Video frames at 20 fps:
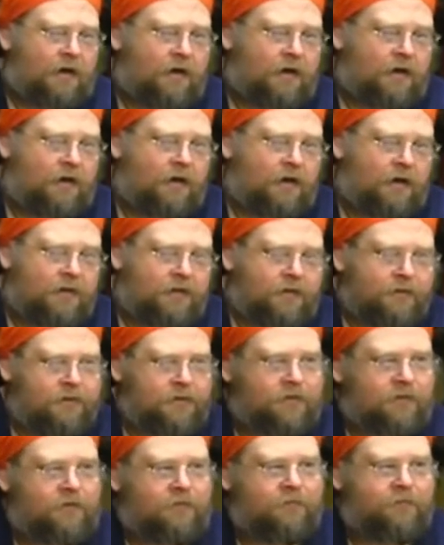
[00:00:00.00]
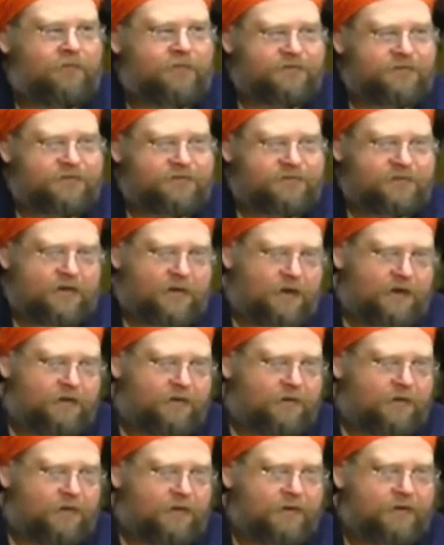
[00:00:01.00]
this is
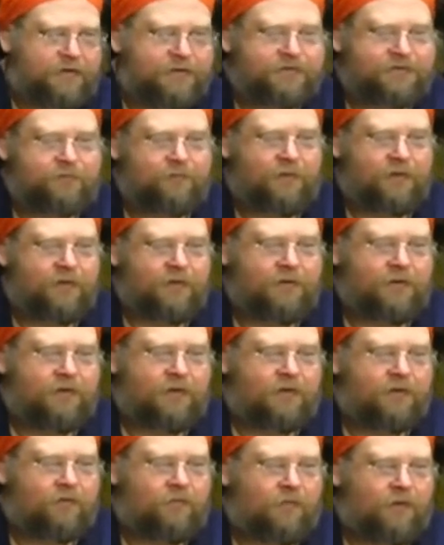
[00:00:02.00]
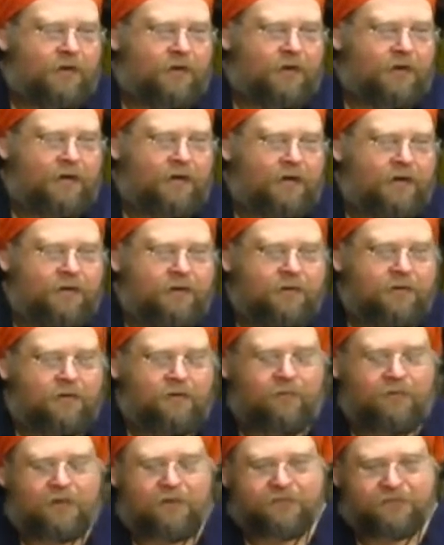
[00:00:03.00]
kind of nice, but not quite,
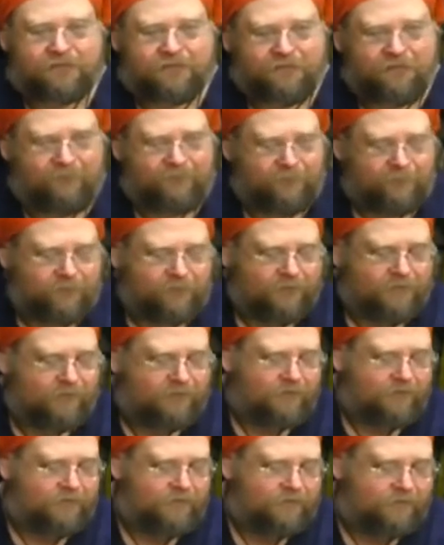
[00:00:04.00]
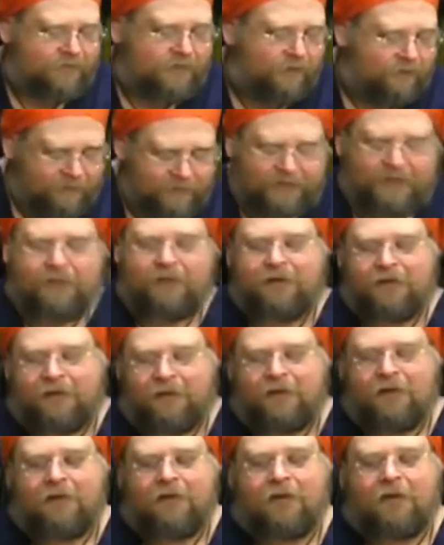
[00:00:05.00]
what I was looking for. And I'm like, okay,
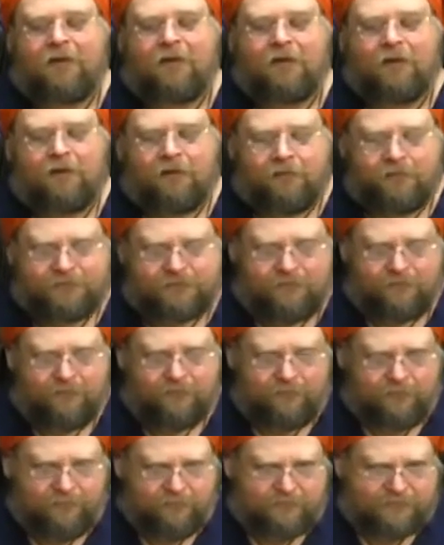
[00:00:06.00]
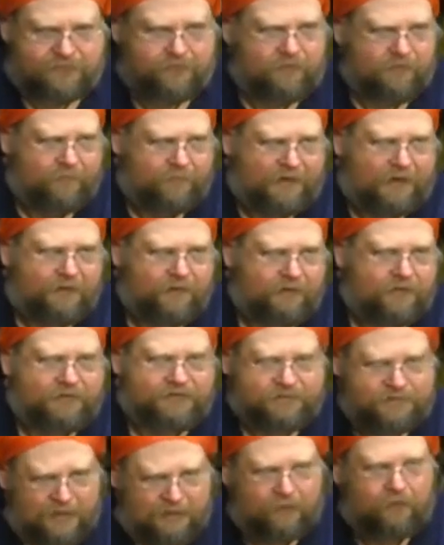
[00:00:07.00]
so there's something about it
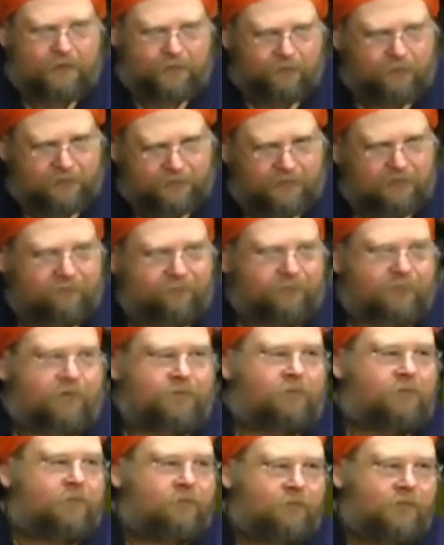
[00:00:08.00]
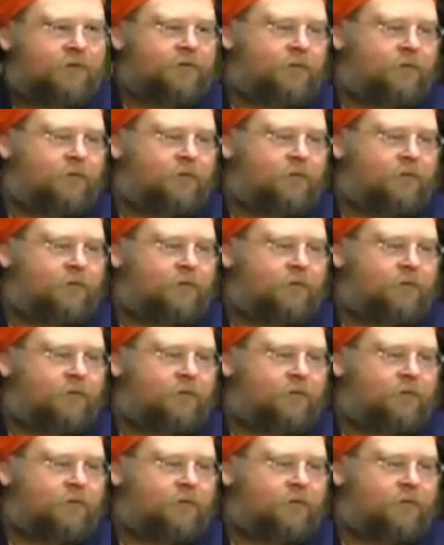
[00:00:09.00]
that's not quite working for you.